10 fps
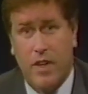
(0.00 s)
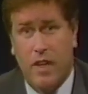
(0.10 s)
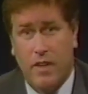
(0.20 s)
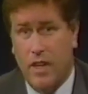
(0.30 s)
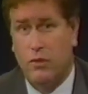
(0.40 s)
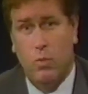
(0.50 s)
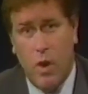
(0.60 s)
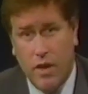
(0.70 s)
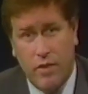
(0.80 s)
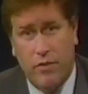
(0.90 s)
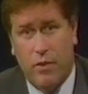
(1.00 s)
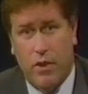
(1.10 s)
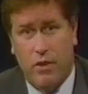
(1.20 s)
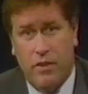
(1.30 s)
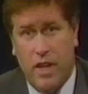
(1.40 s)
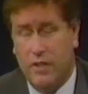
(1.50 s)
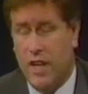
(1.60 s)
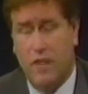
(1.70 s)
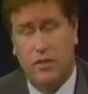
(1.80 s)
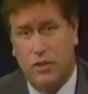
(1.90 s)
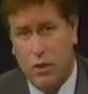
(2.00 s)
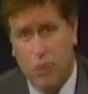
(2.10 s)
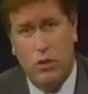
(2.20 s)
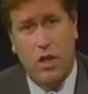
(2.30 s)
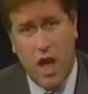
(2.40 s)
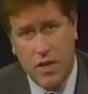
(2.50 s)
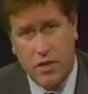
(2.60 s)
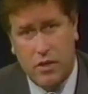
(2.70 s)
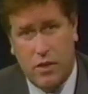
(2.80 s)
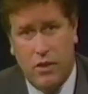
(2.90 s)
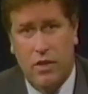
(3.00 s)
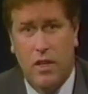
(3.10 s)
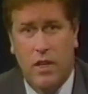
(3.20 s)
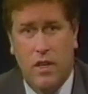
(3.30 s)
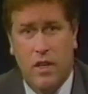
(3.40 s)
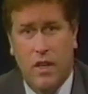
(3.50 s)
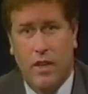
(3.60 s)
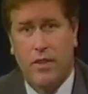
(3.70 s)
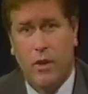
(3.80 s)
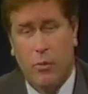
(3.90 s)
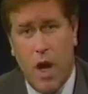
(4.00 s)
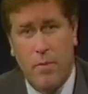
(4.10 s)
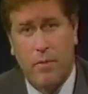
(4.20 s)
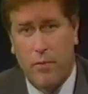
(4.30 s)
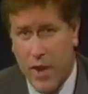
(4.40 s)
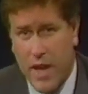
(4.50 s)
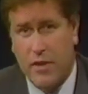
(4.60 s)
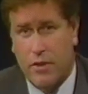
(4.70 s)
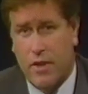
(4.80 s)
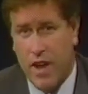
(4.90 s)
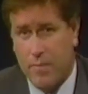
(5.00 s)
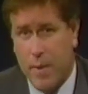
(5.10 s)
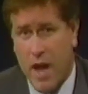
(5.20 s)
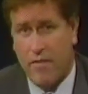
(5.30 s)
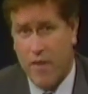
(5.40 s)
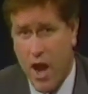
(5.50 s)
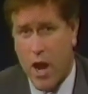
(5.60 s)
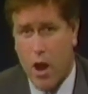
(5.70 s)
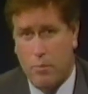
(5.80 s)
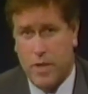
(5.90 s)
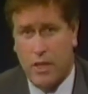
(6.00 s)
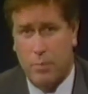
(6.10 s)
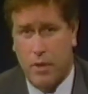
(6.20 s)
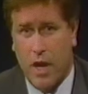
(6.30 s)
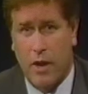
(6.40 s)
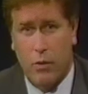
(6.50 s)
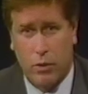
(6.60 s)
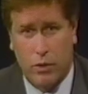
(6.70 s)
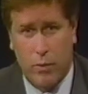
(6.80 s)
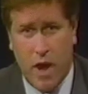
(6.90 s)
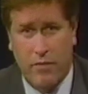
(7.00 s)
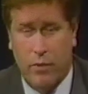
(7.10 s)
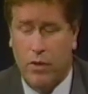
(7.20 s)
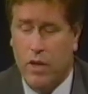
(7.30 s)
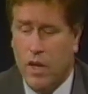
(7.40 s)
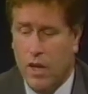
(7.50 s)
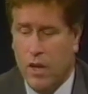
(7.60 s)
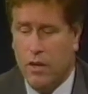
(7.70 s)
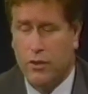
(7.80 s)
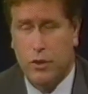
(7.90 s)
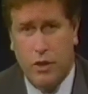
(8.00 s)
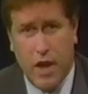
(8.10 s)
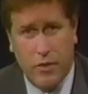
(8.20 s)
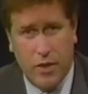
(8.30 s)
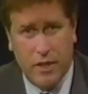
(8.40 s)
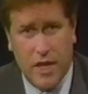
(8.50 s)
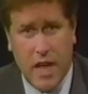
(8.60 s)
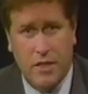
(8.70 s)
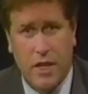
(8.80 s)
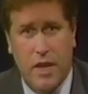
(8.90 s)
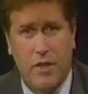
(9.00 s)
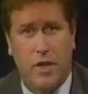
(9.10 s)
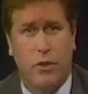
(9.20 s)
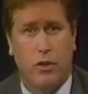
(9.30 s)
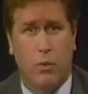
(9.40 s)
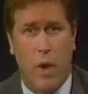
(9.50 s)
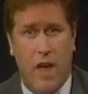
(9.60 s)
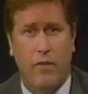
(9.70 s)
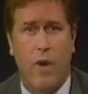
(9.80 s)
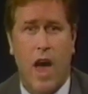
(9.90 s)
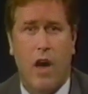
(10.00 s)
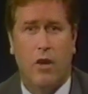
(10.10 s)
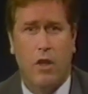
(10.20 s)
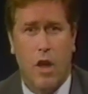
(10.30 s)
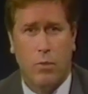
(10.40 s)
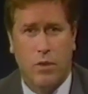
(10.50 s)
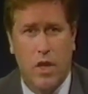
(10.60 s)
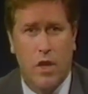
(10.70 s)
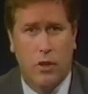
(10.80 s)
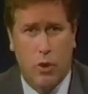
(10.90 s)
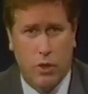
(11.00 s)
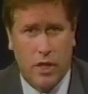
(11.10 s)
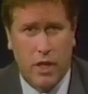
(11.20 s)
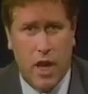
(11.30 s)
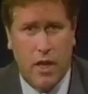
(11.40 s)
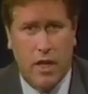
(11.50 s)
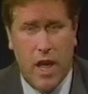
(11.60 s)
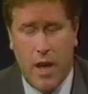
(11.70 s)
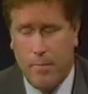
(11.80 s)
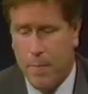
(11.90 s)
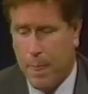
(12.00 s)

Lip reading: That's wonderful. That sounds so logical until Robert Frazier, the FBI firearms expert, got a hold of the rifle. Soon after the assassination, he took the rifle out along with Cortland Cunningham